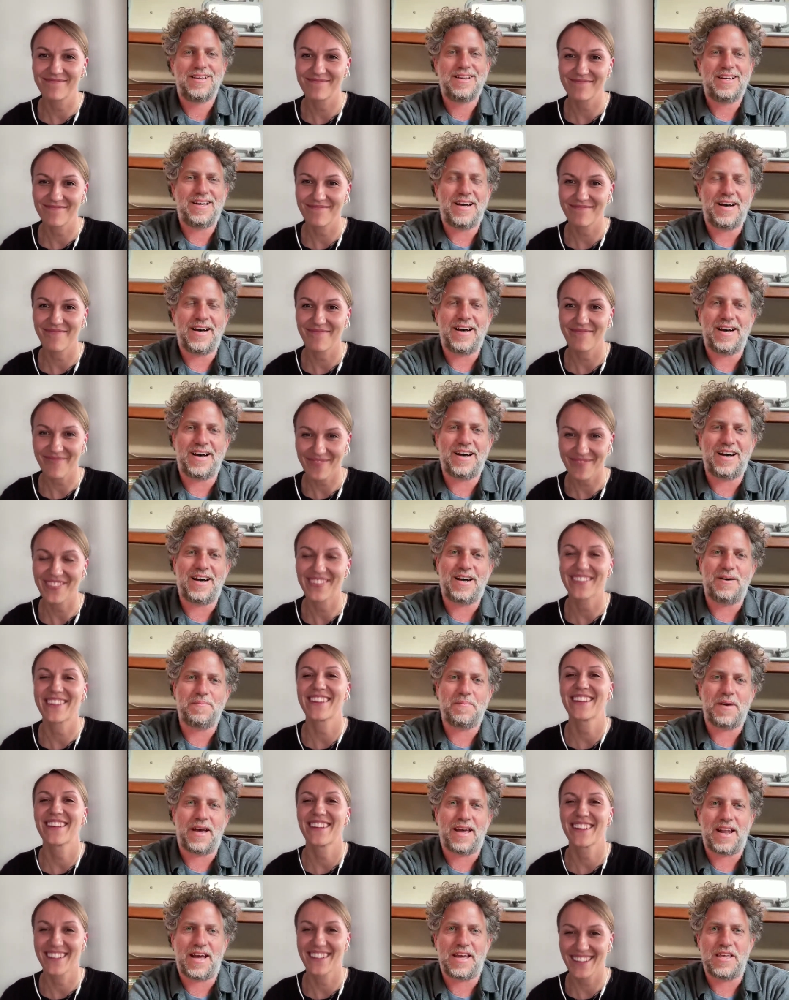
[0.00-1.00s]
Speaker 1: Um,
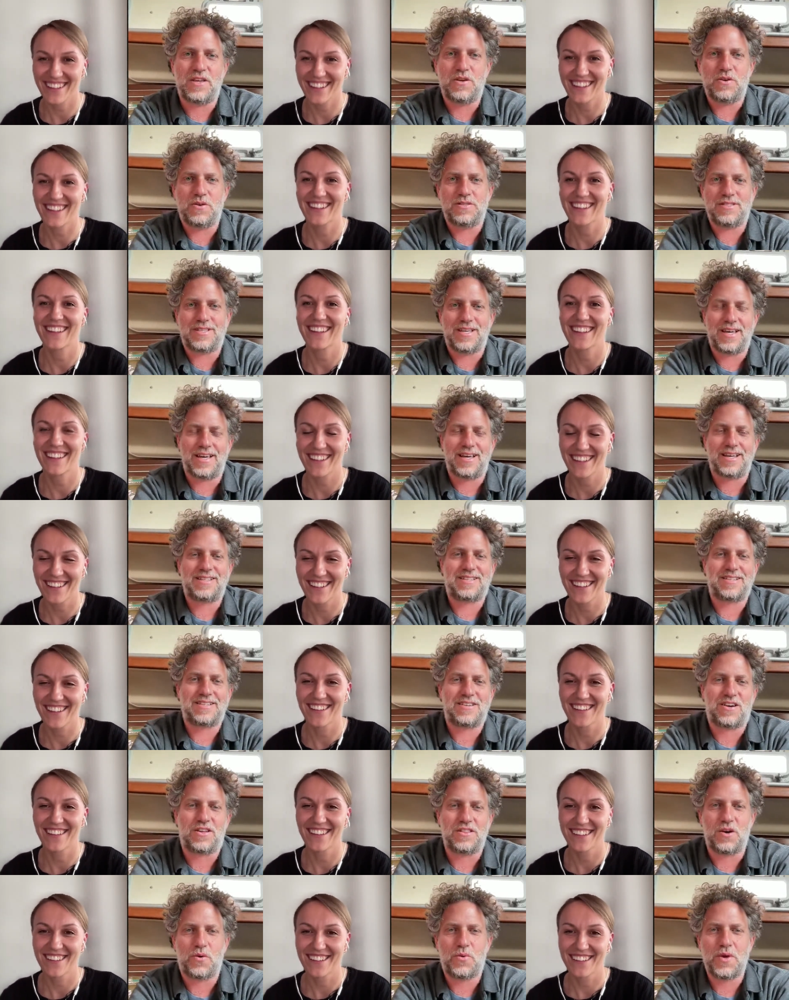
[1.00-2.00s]
and I use it
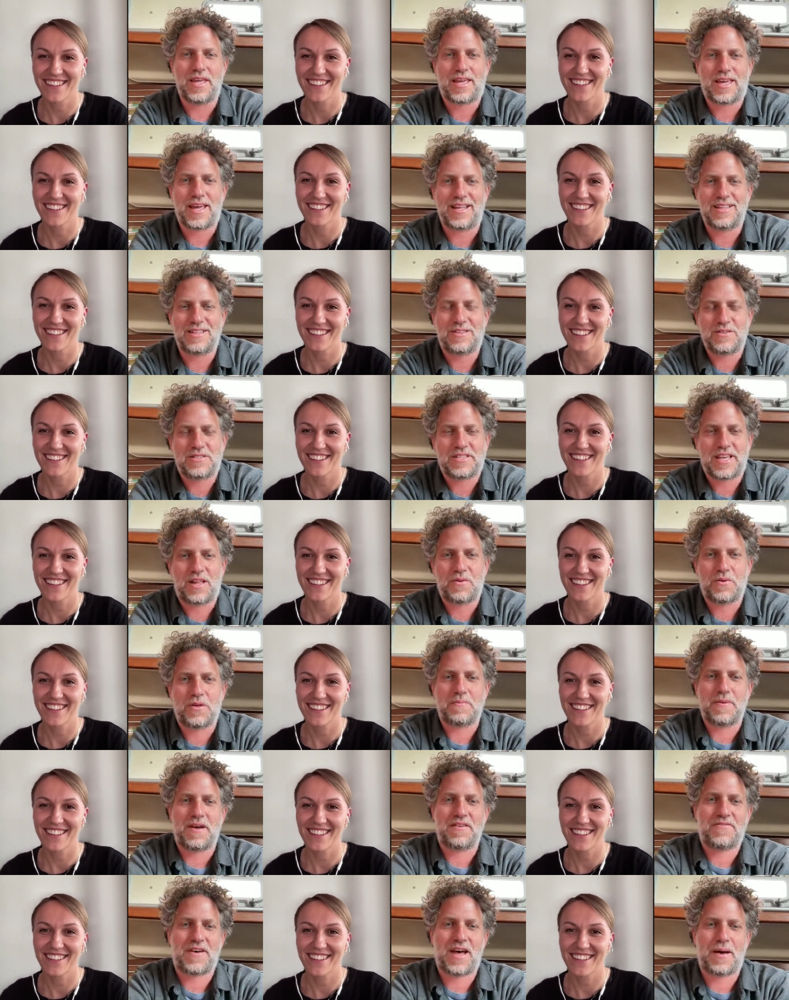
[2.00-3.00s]
on the weekend to sail with
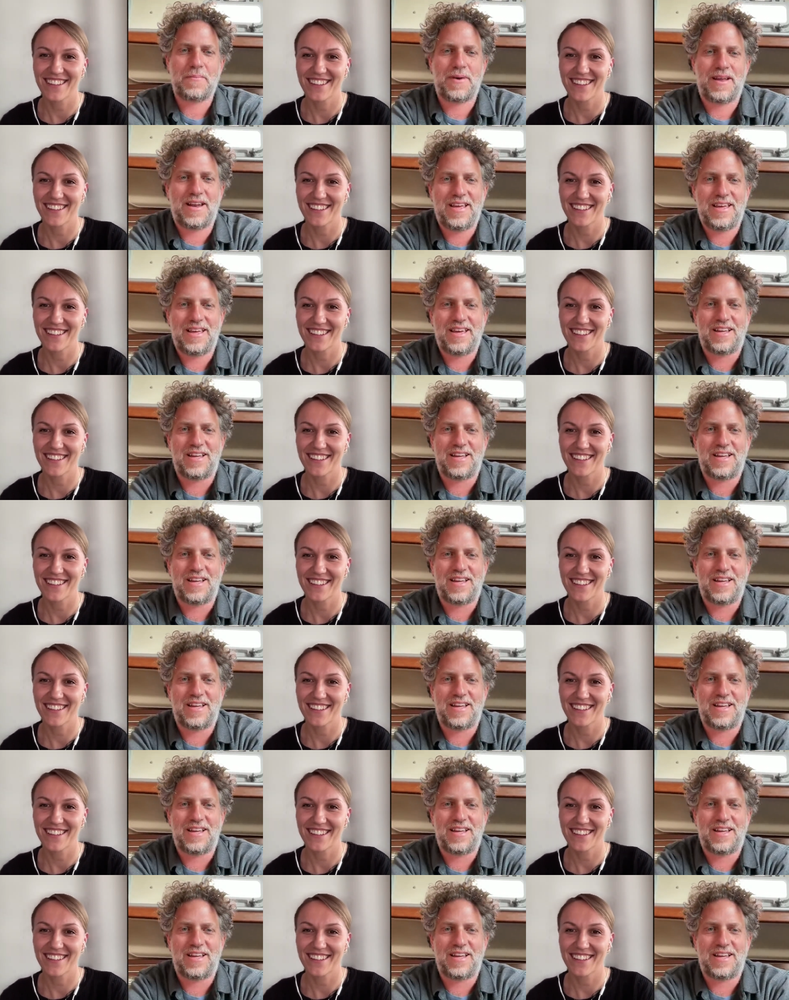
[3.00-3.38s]
my family